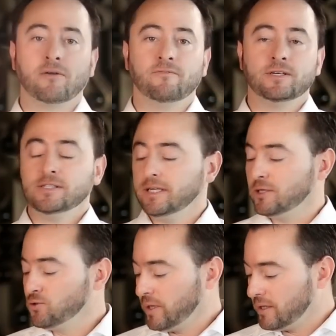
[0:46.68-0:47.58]
out and visit,
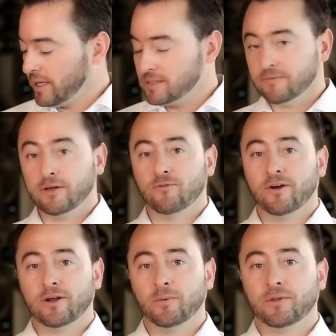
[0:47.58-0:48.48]
enjoy a glass of Vinho
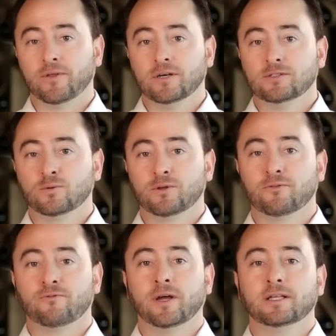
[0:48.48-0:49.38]
Verde with us, with
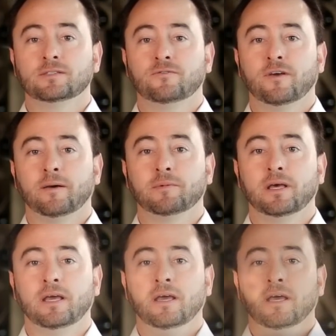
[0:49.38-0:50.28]
your friends,
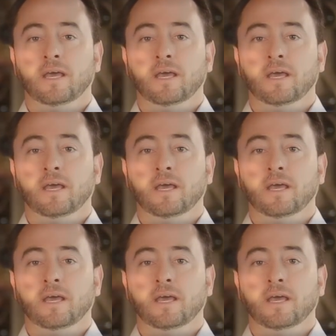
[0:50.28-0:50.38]
family,